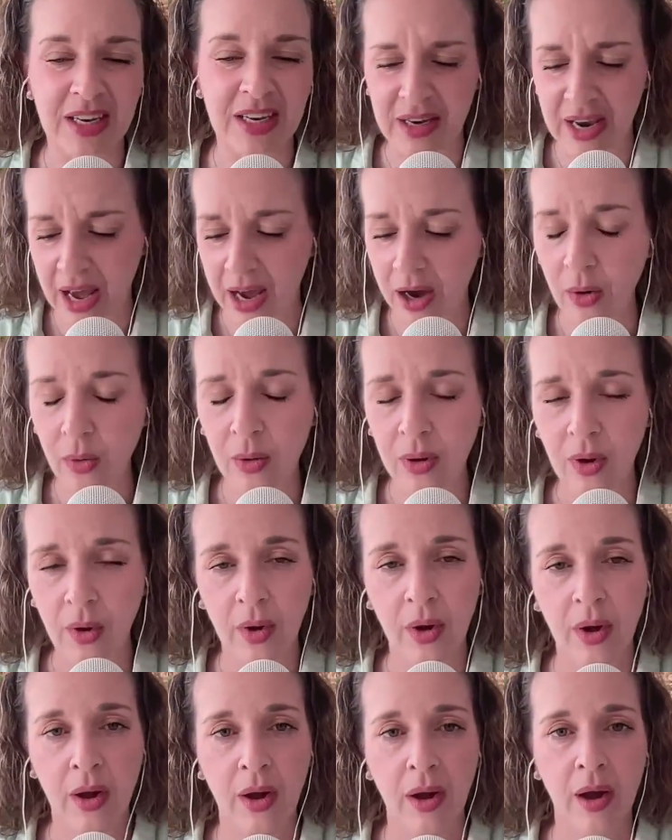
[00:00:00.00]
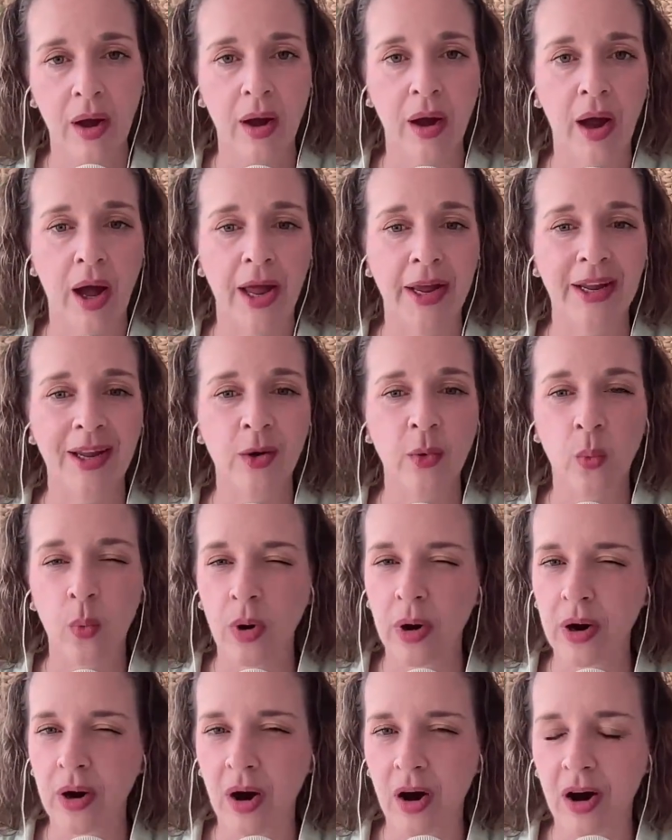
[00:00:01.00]
And now I can
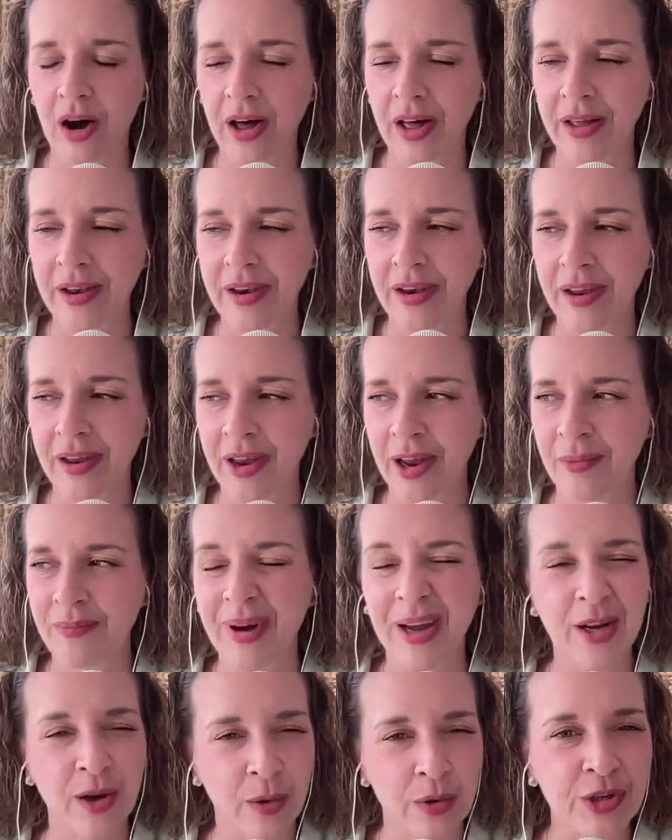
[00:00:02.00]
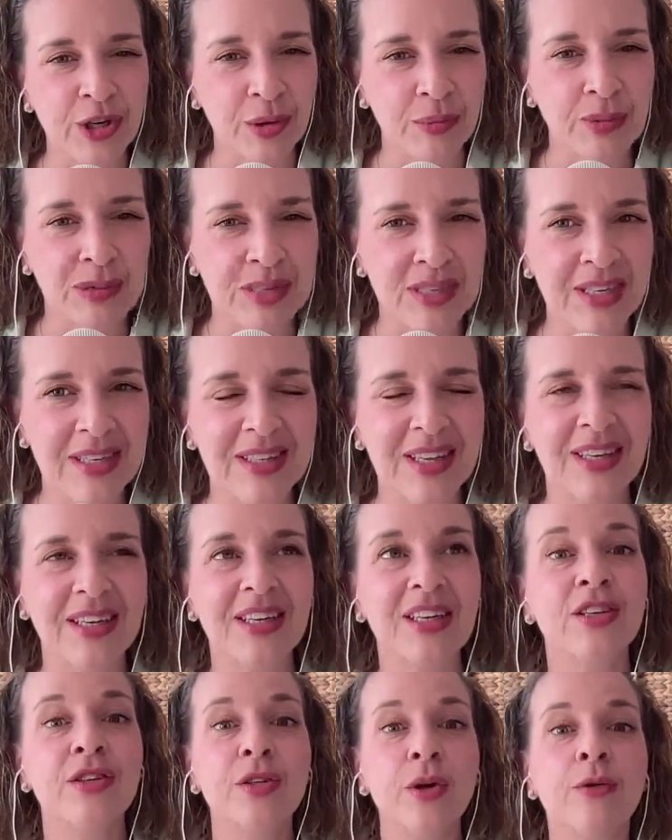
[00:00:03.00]
work on my coaching business and
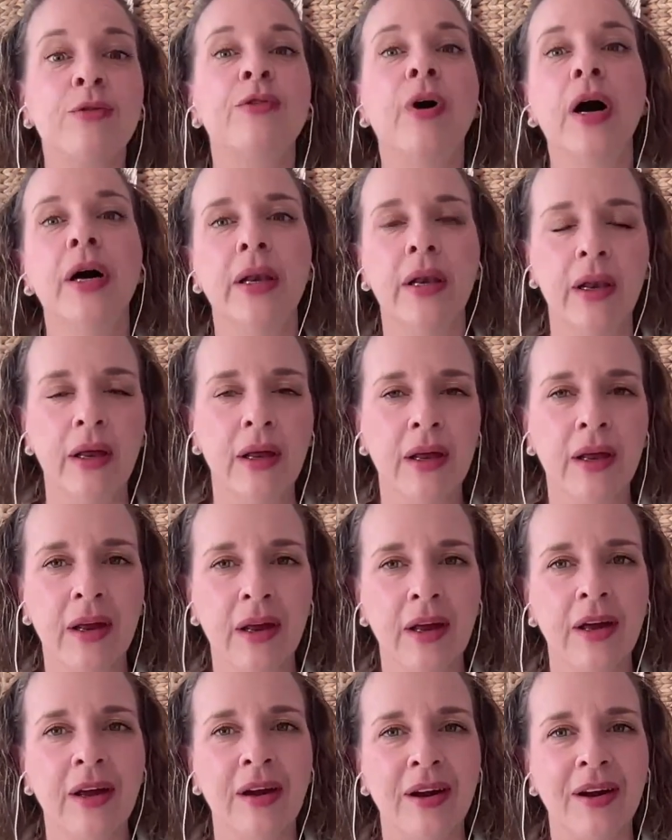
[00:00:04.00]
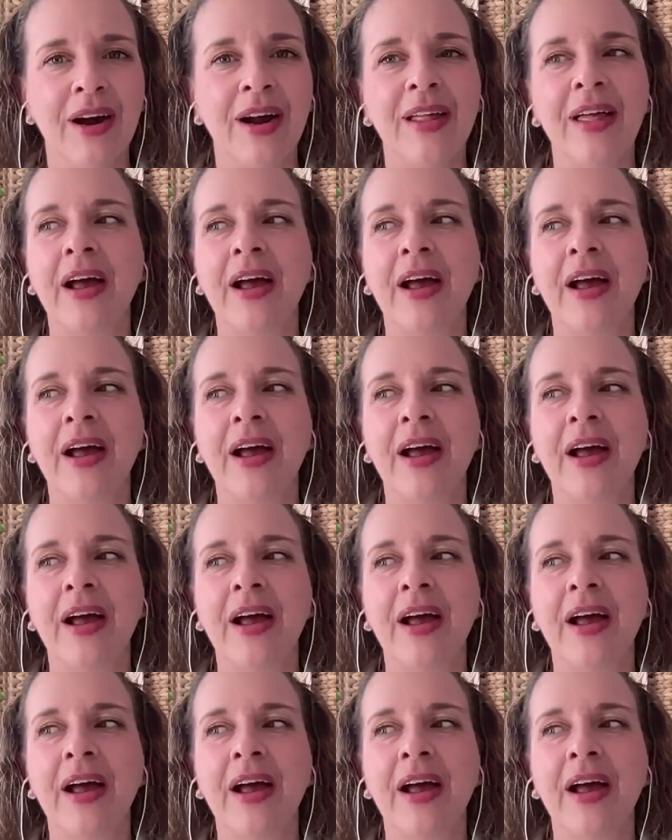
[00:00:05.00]
it is so fun, right?